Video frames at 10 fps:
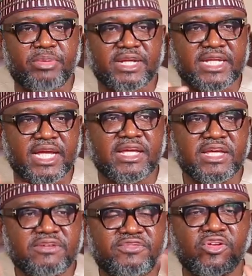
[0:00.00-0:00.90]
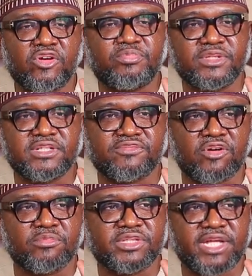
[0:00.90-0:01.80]
a partner, fill up the
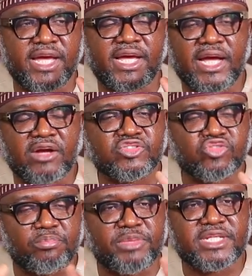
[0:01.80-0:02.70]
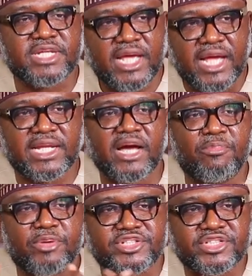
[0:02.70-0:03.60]
form there, submit, and the
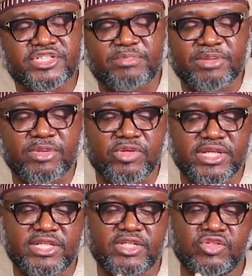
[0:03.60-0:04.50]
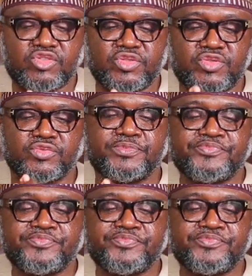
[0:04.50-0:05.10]
operations department will get in touch with you.